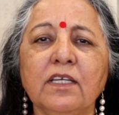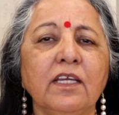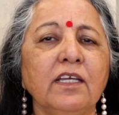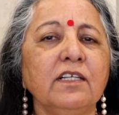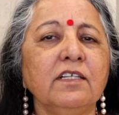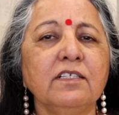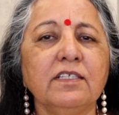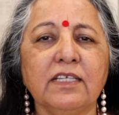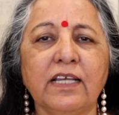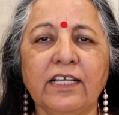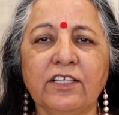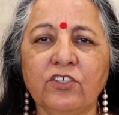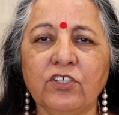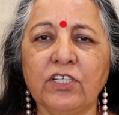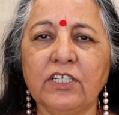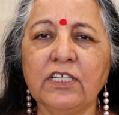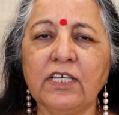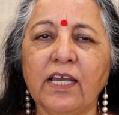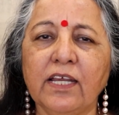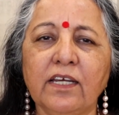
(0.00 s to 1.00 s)
in
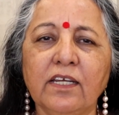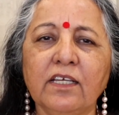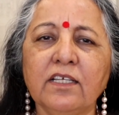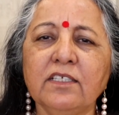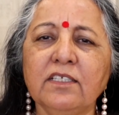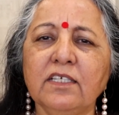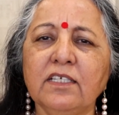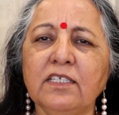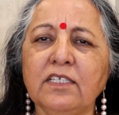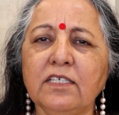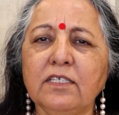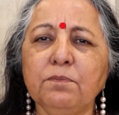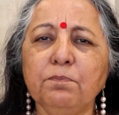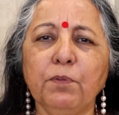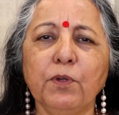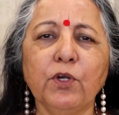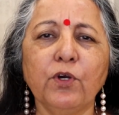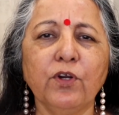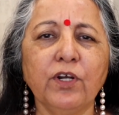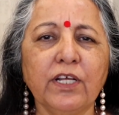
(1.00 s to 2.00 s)
Sagittarius. This is
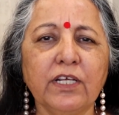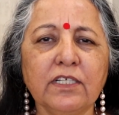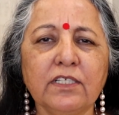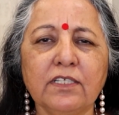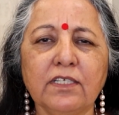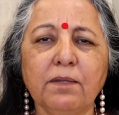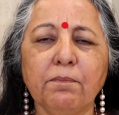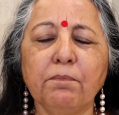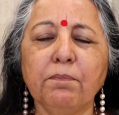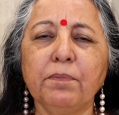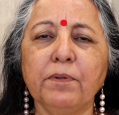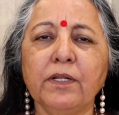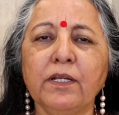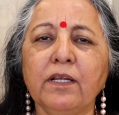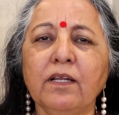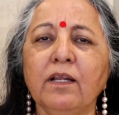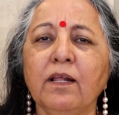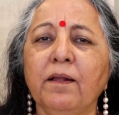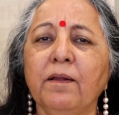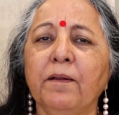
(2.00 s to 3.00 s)
pure and simple.
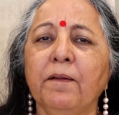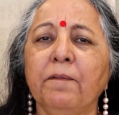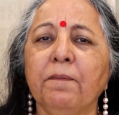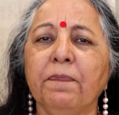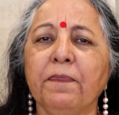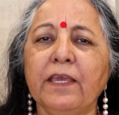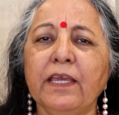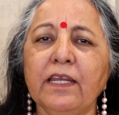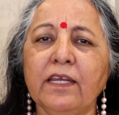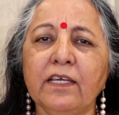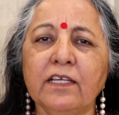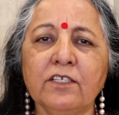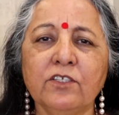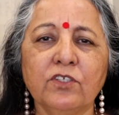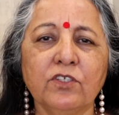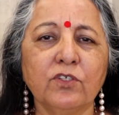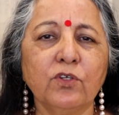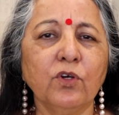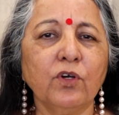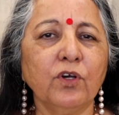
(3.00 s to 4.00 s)
It is
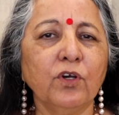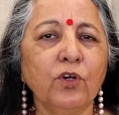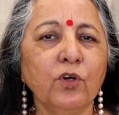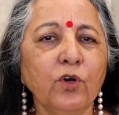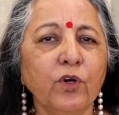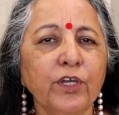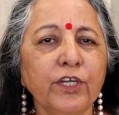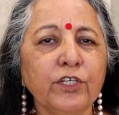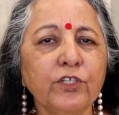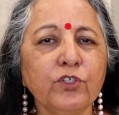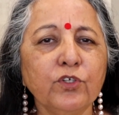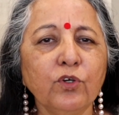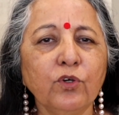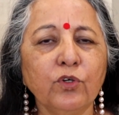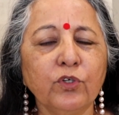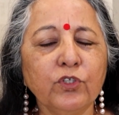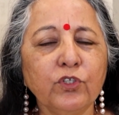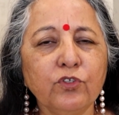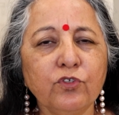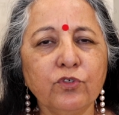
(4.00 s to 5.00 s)
go going to
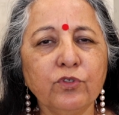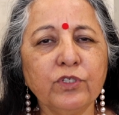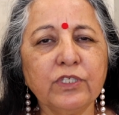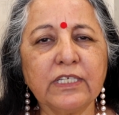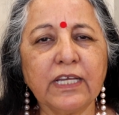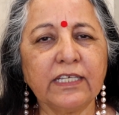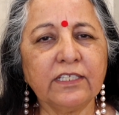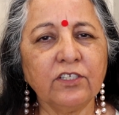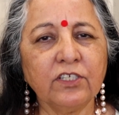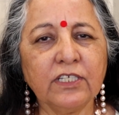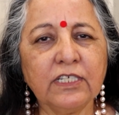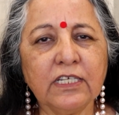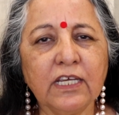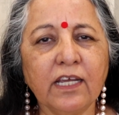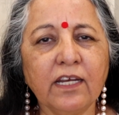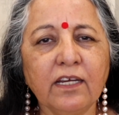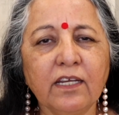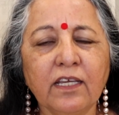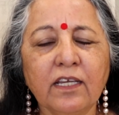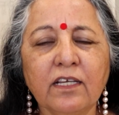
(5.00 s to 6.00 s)
go through
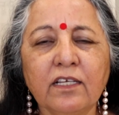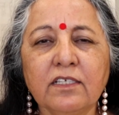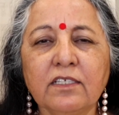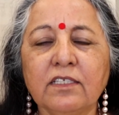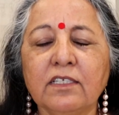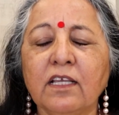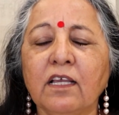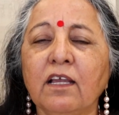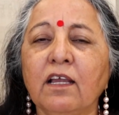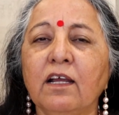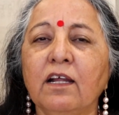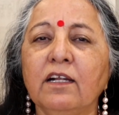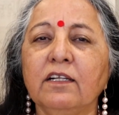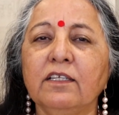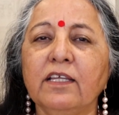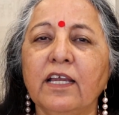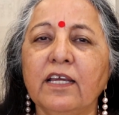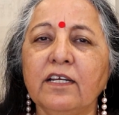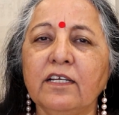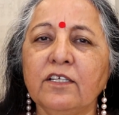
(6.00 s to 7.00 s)
Sagittarius.
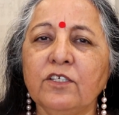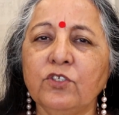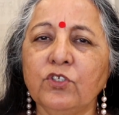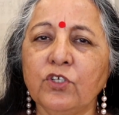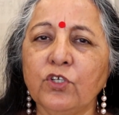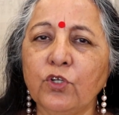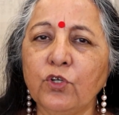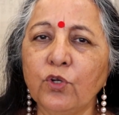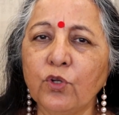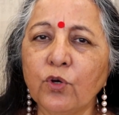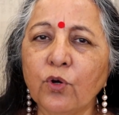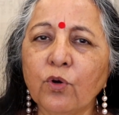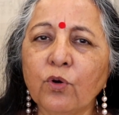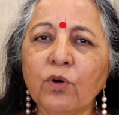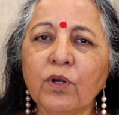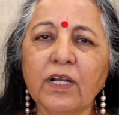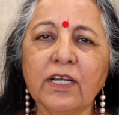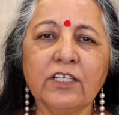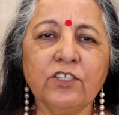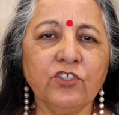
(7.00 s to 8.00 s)
There is no
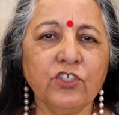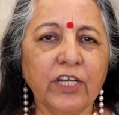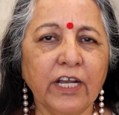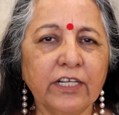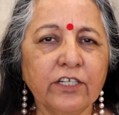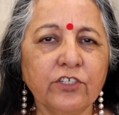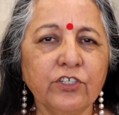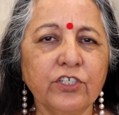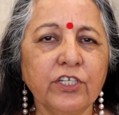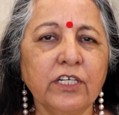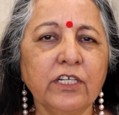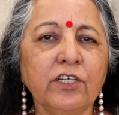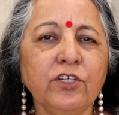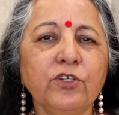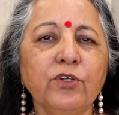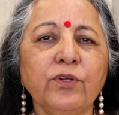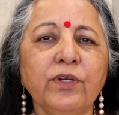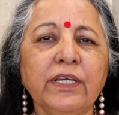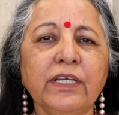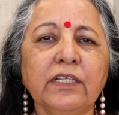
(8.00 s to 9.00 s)
conjunction
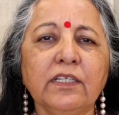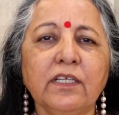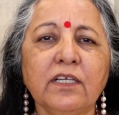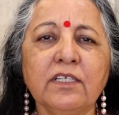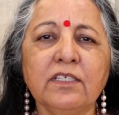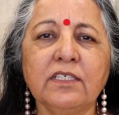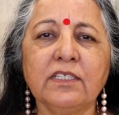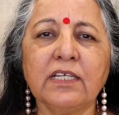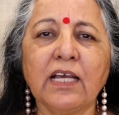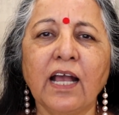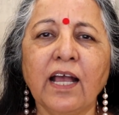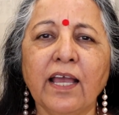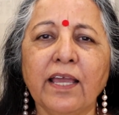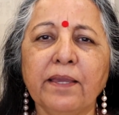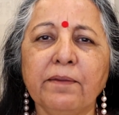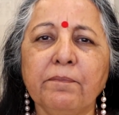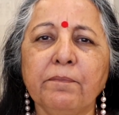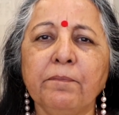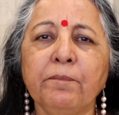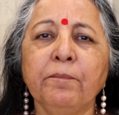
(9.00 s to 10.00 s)
during this
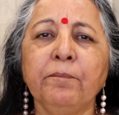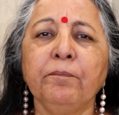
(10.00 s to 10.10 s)
time.